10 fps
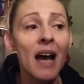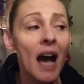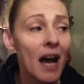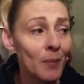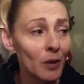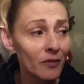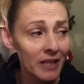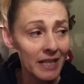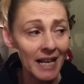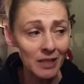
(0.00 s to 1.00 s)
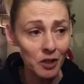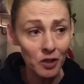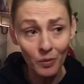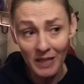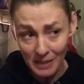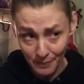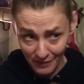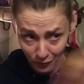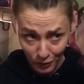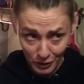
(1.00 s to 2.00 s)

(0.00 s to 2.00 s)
over the next 2 weeks before